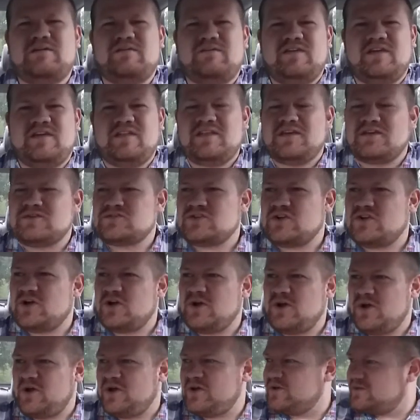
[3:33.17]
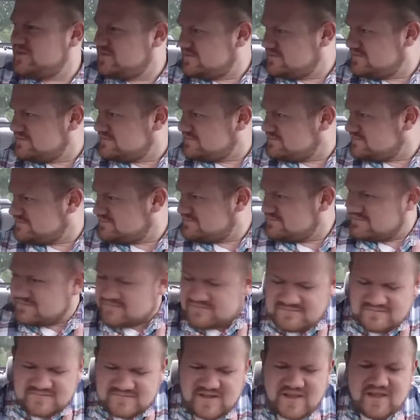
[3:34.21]
My feelings are hurt.
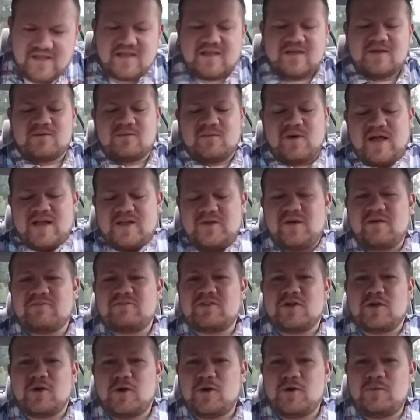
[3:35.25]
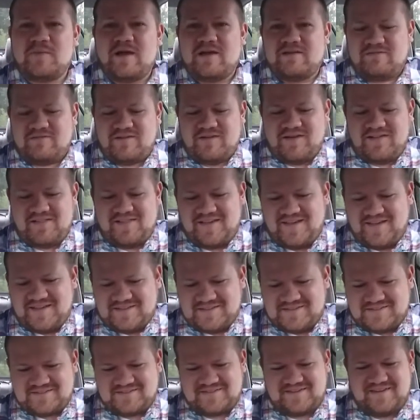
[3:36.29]
Why do you have to hurt my
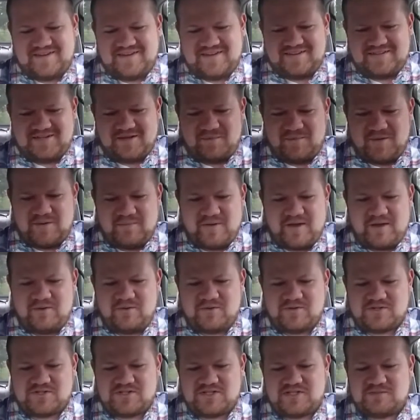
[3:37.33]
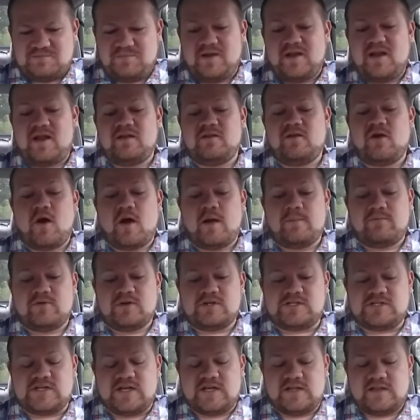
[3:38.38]
feelings? Tell me my Google Sheets. But no, I
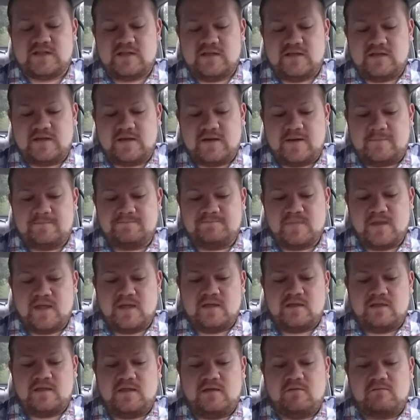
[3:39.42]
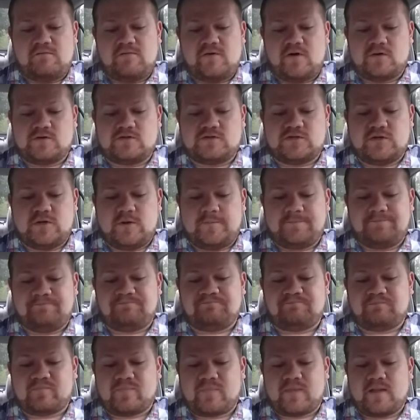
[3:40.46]
appreciate the um, the info. So
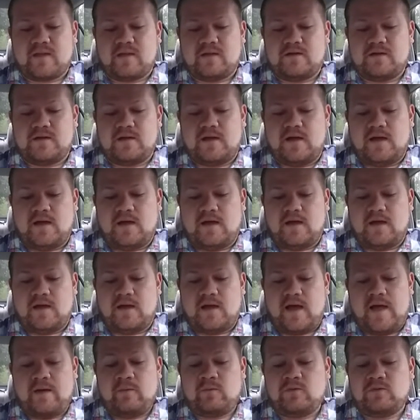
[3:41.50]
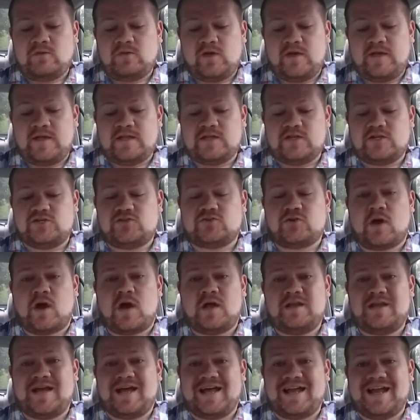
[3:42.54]
uh, I will look into
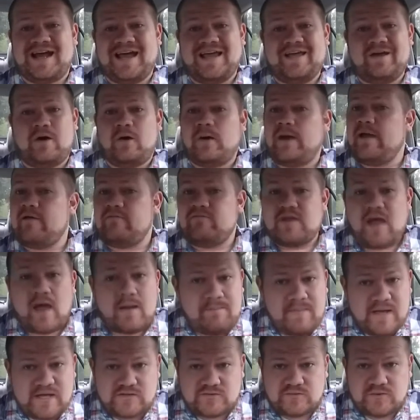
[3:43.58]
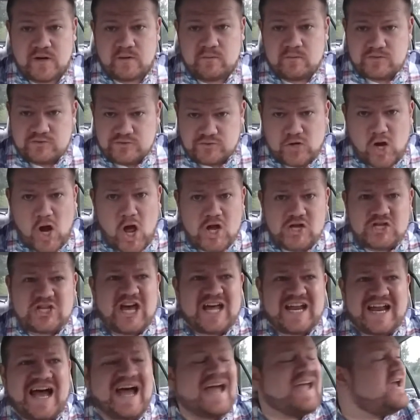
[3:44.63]
Draw.io. I have not messed around with
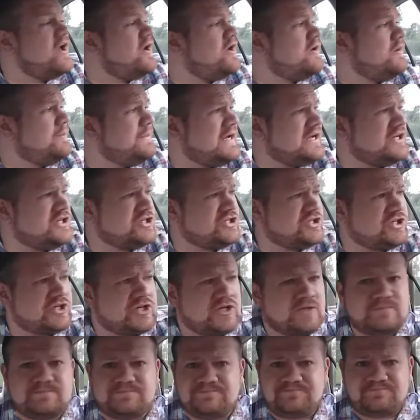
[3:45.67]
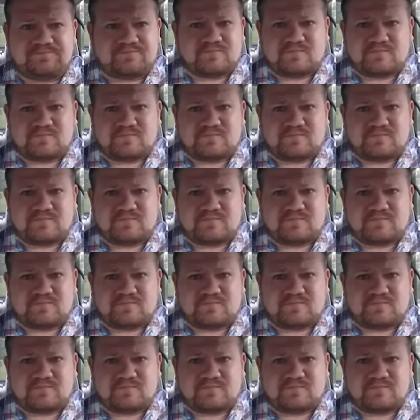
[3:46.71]
Draw.io. I'm not sure